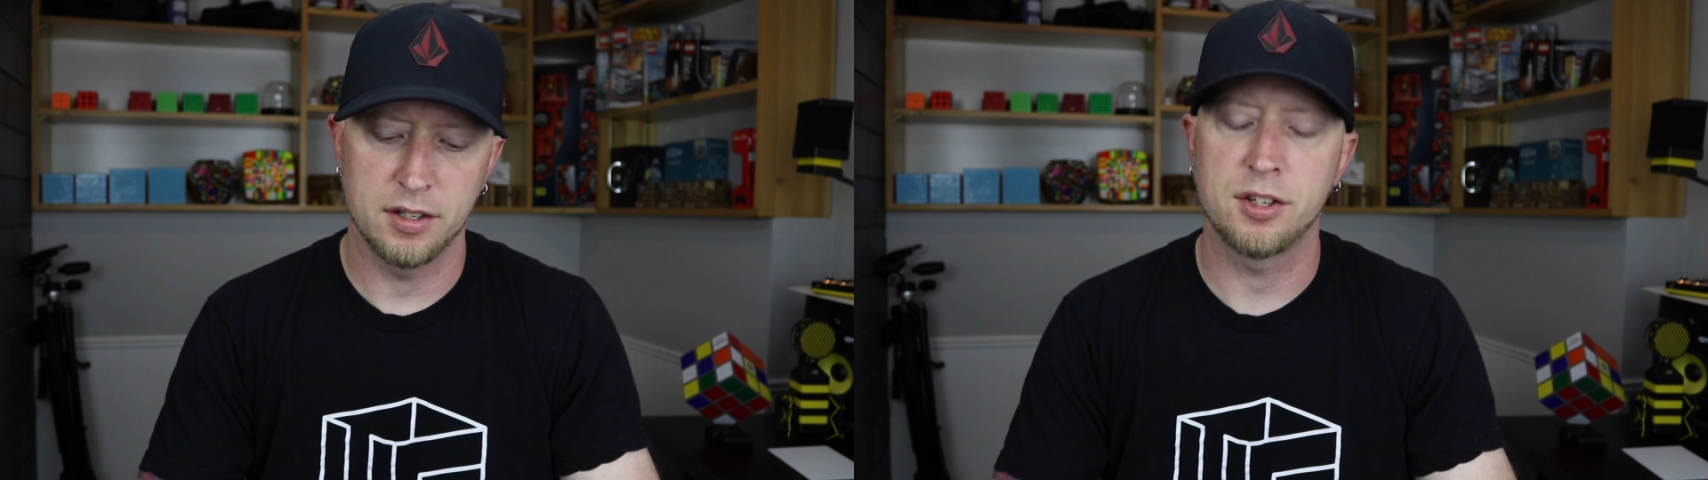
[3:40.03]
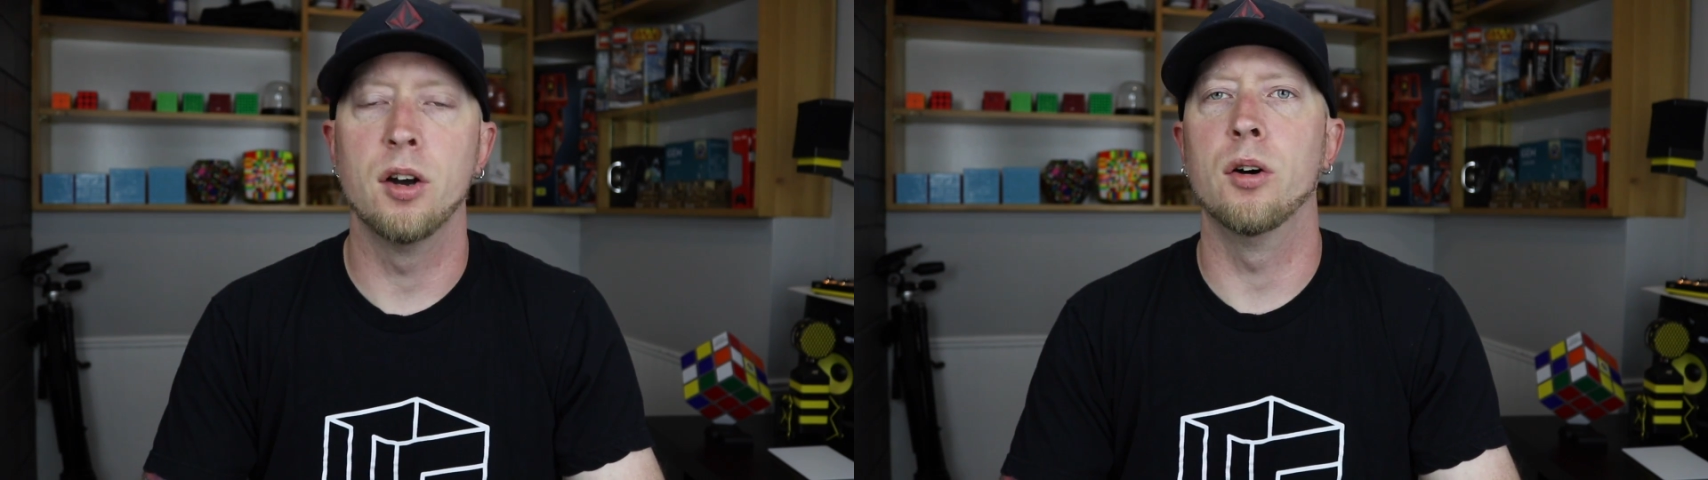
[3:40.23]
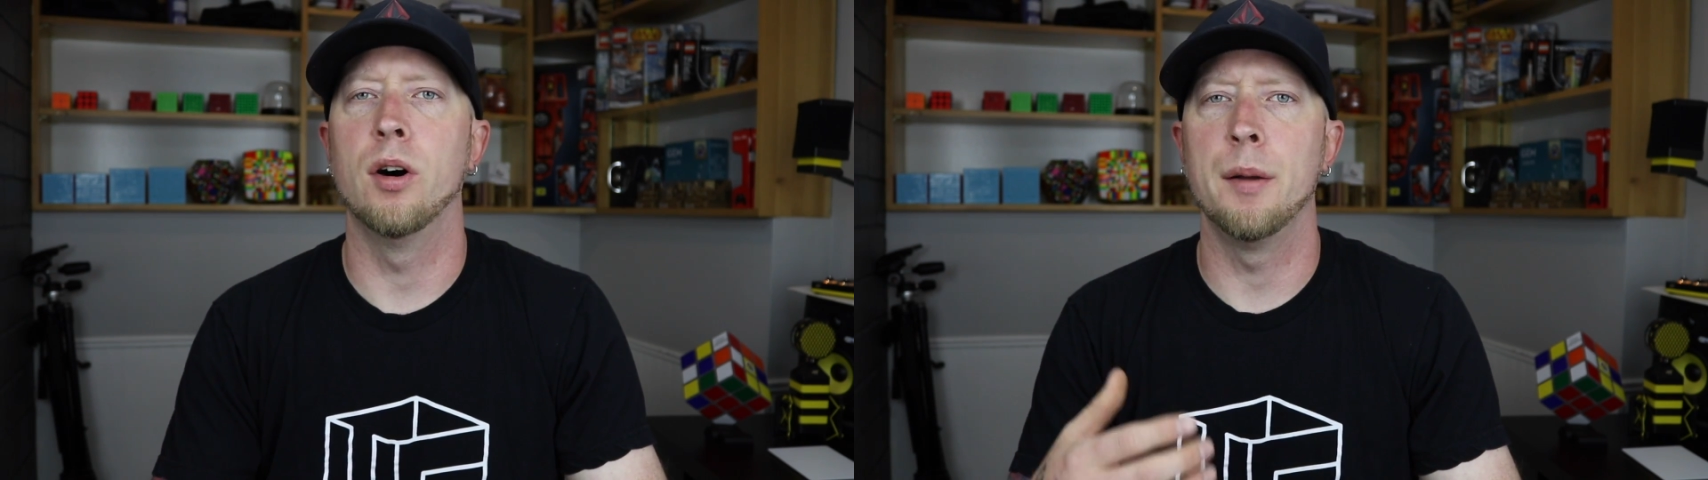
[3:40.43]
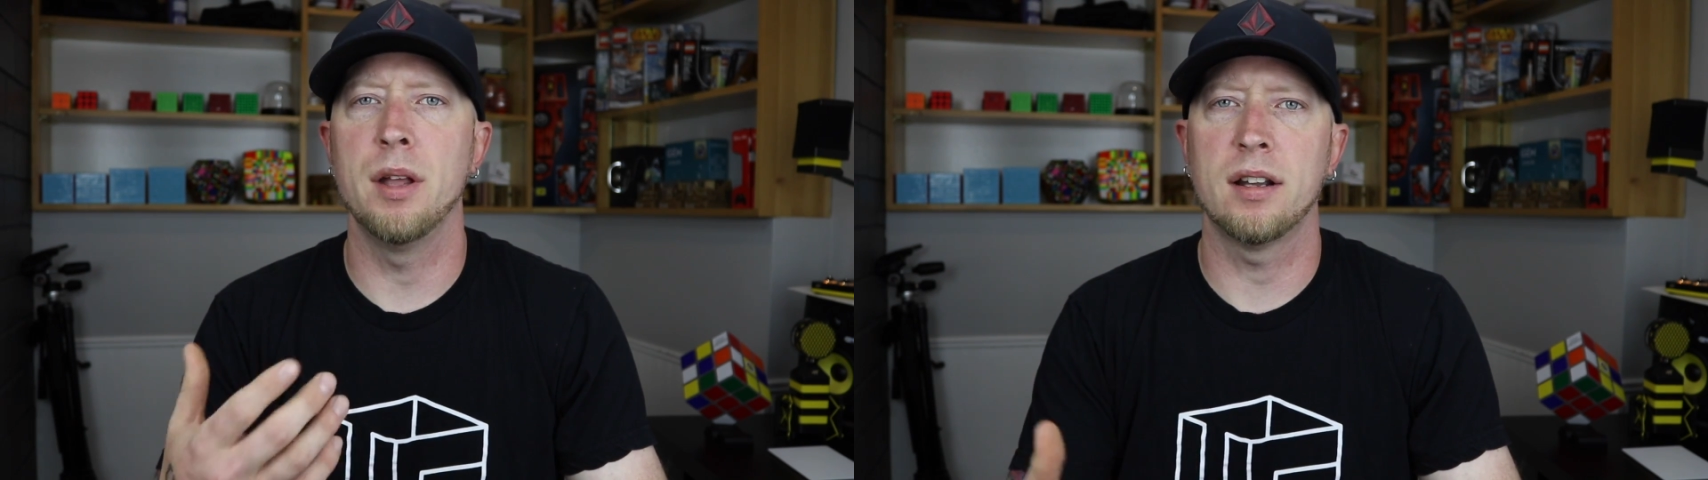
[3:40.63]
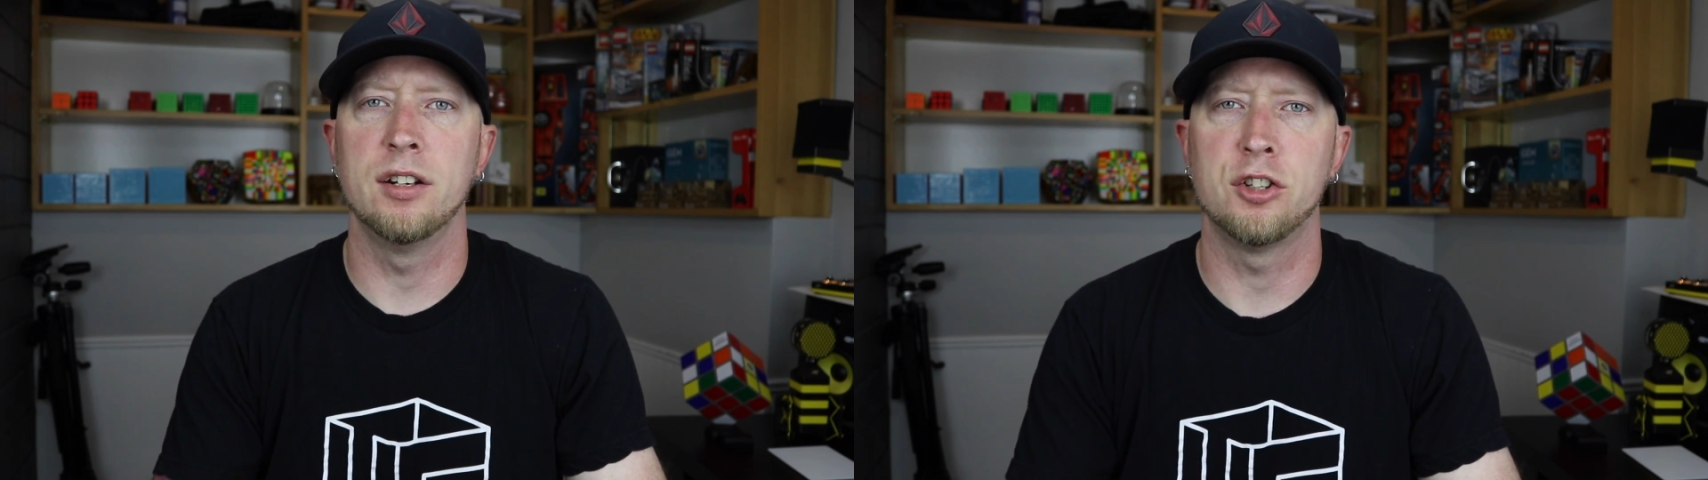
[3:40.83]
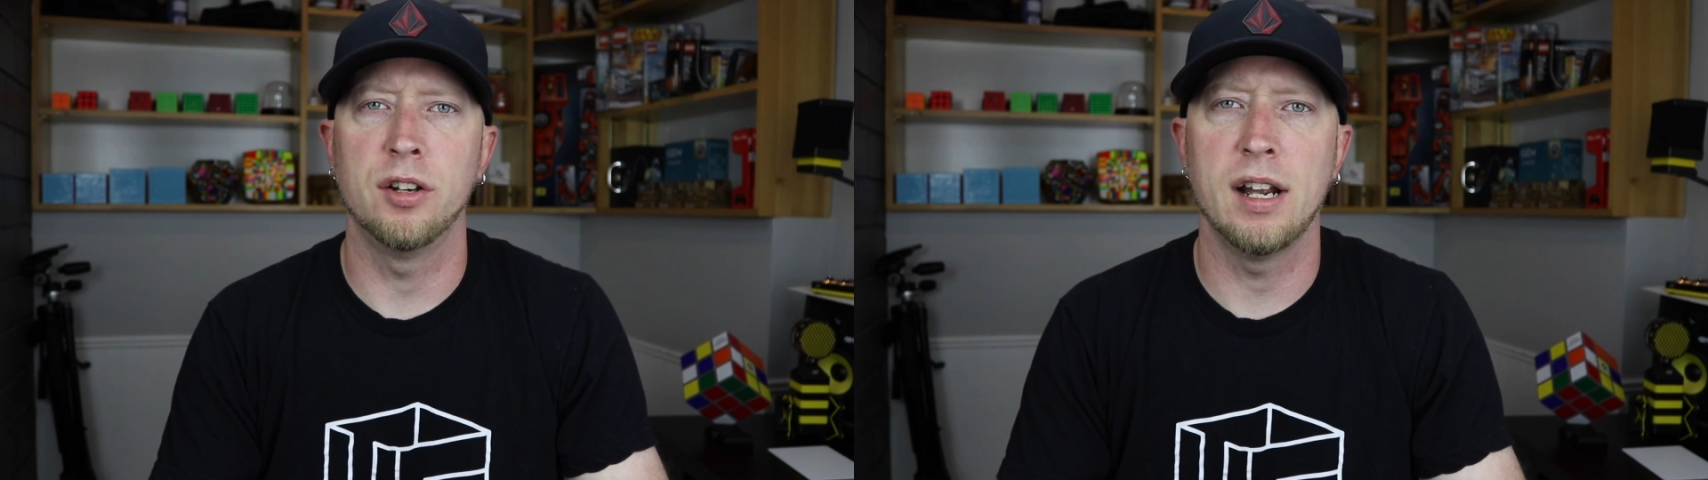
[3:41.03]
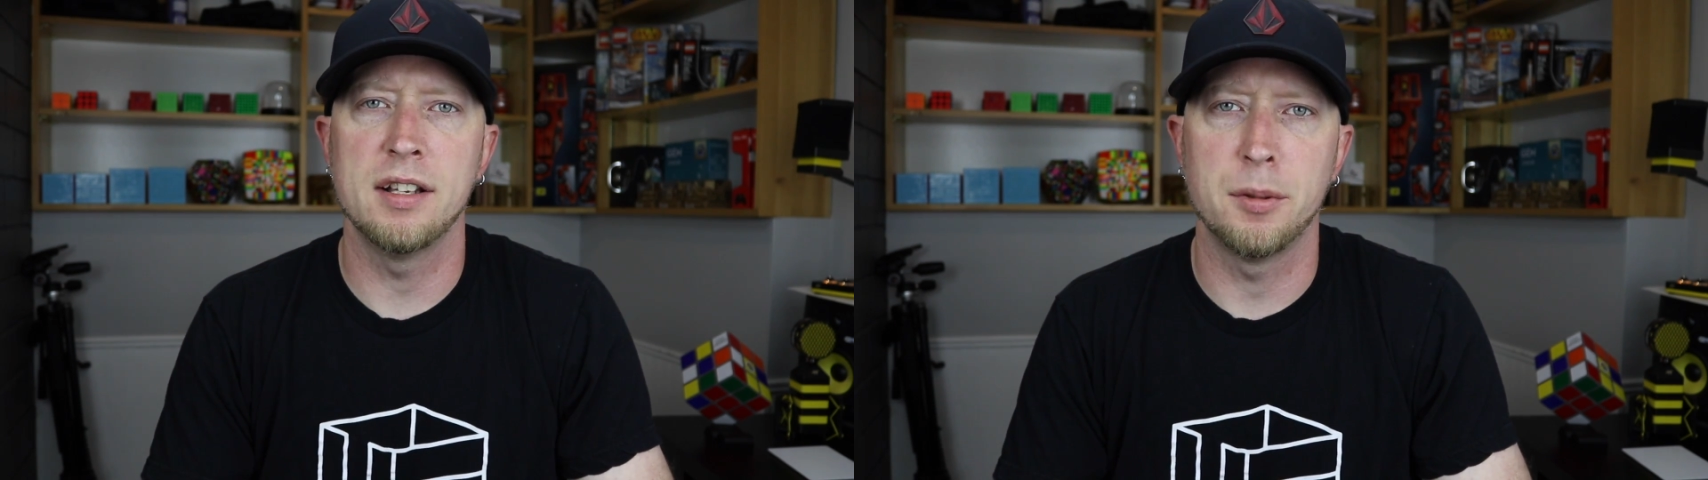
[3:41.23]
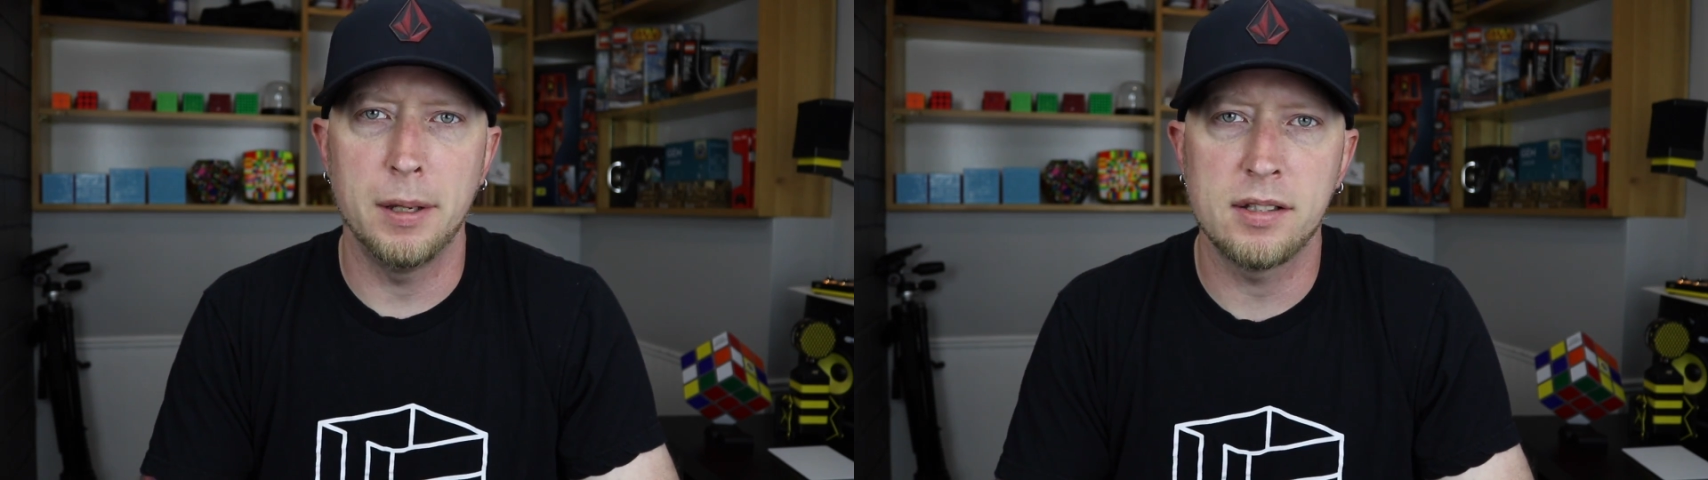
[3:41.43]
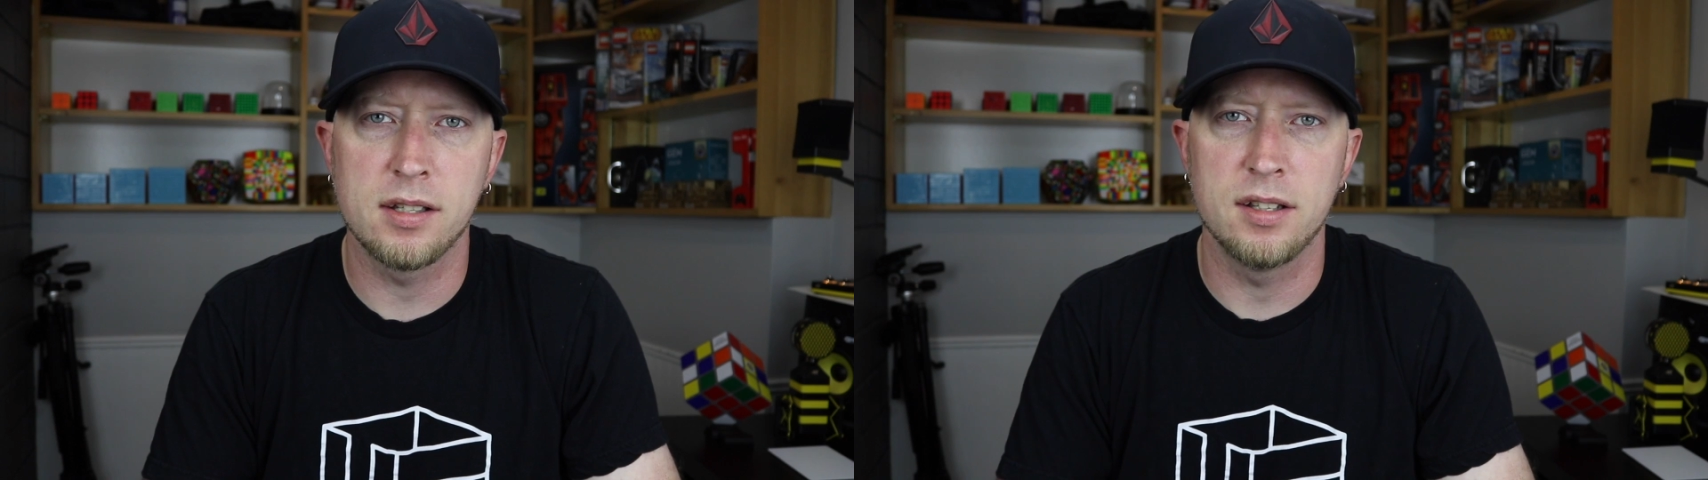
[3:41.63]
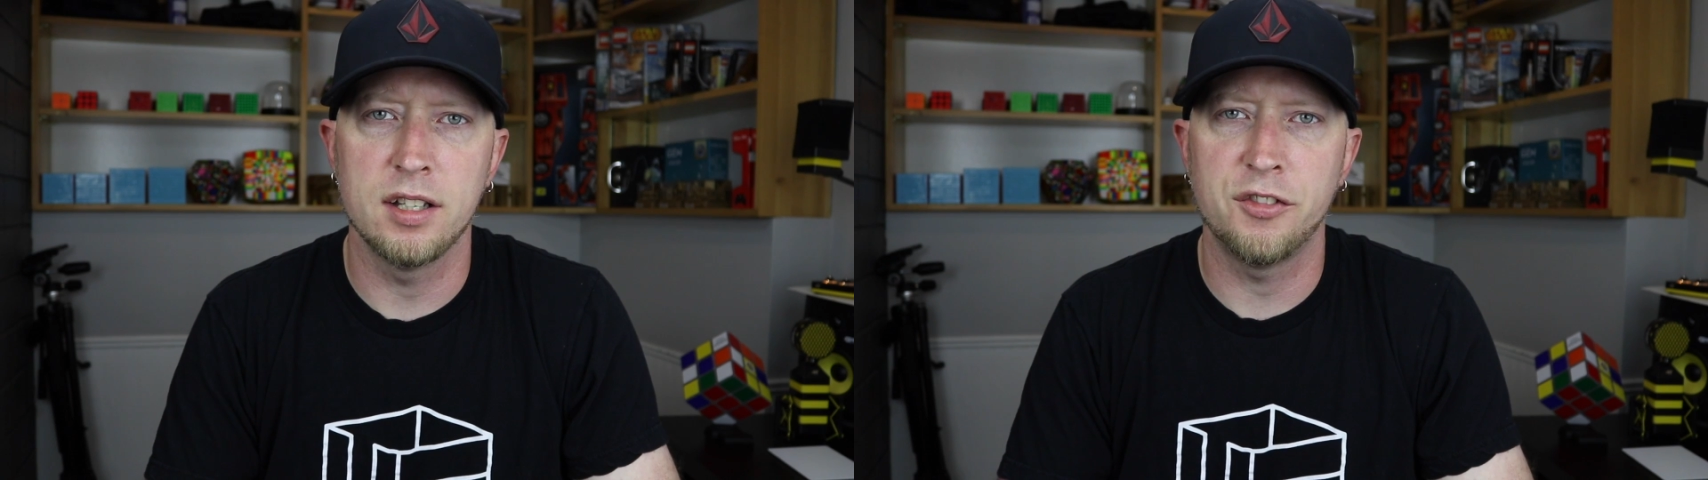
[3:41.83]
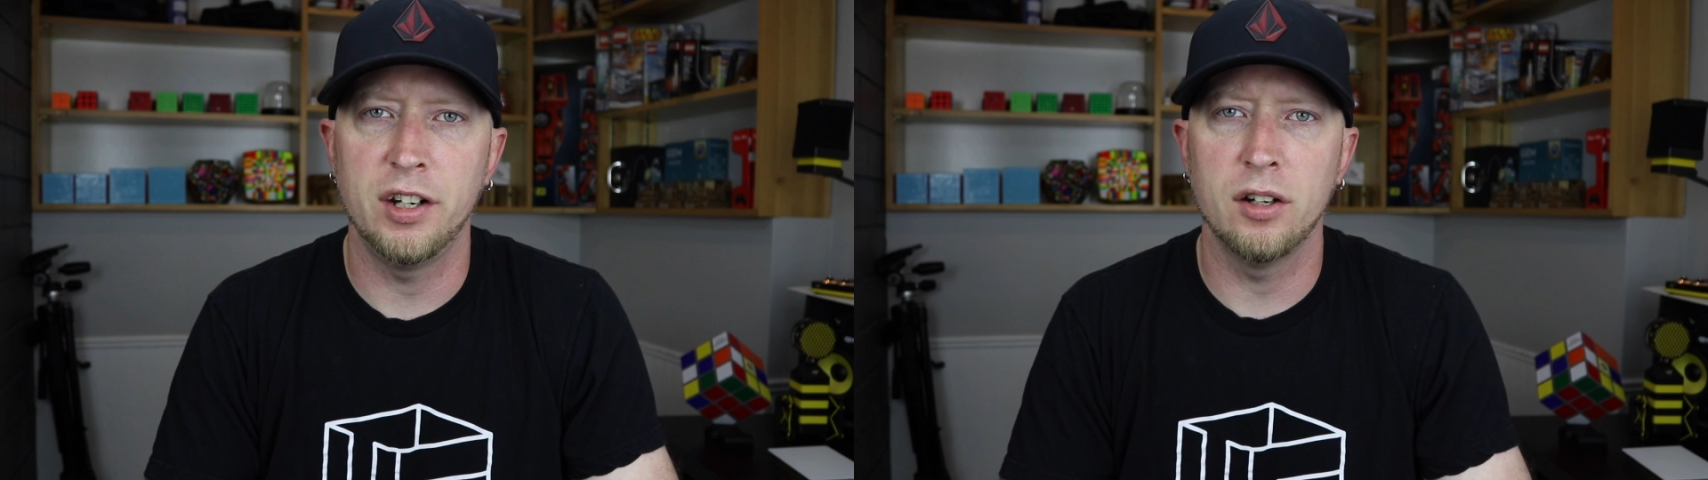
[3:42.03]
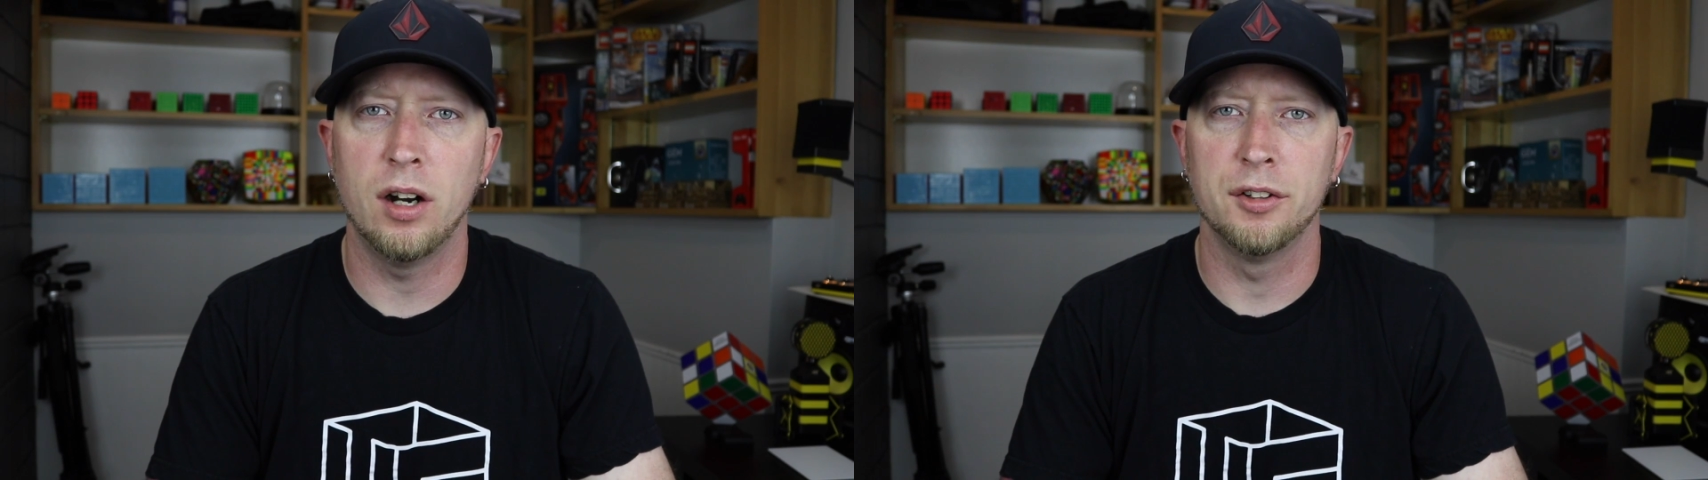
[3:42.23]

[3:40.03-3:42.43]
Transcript: so I'm not going to show you guys the pieces in this video.